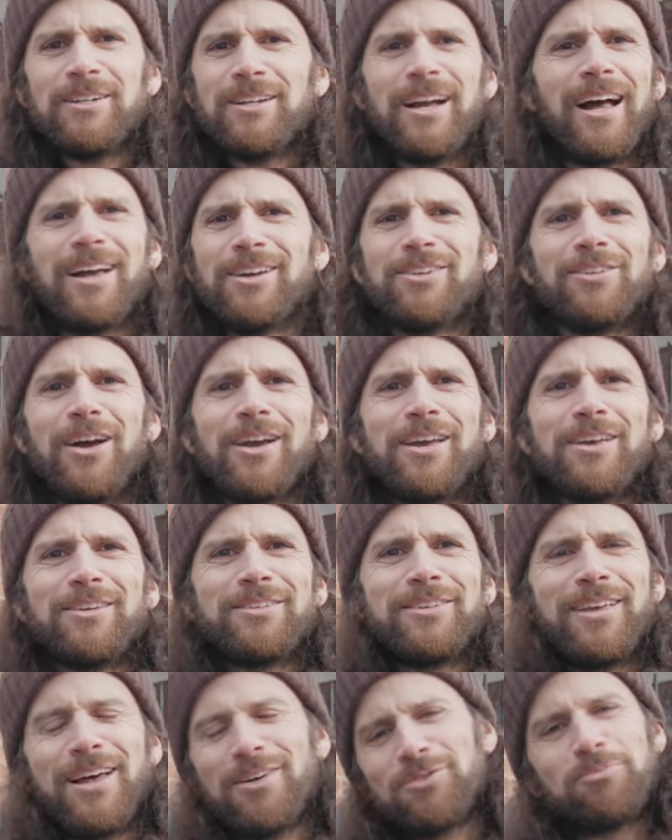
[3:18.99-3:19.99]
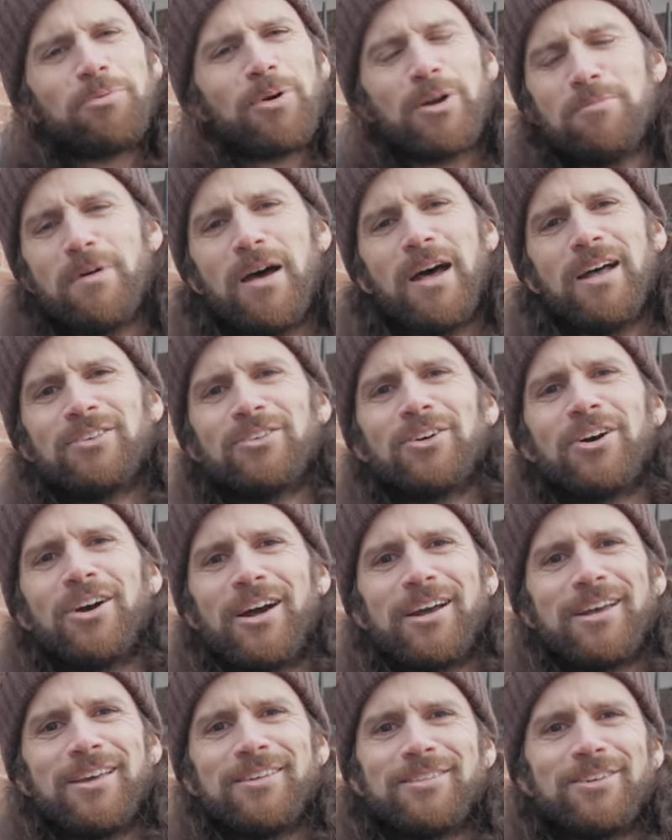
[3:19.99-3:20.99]
I, I, guess that was pretty bad. Sorry,
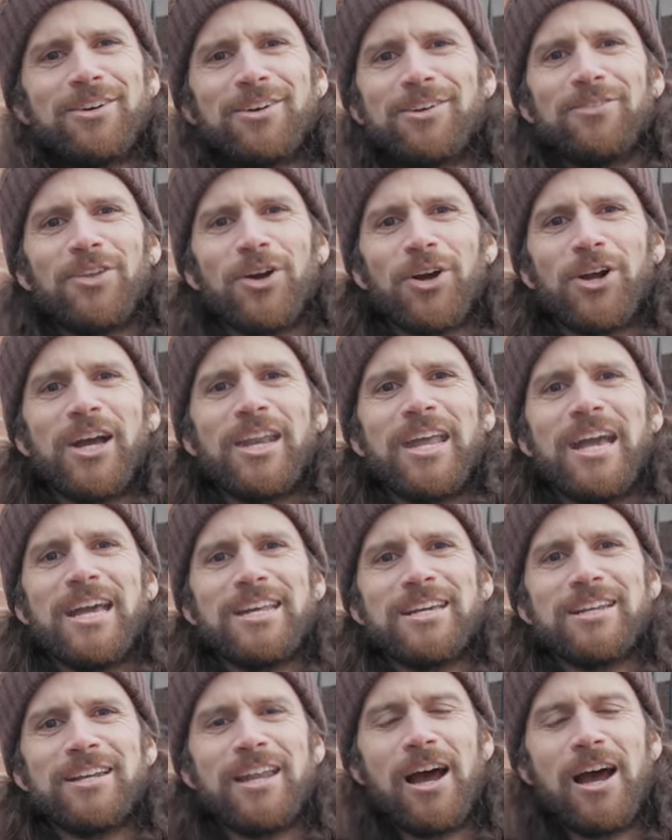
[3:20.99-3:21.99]
I guess they're, they're Canadian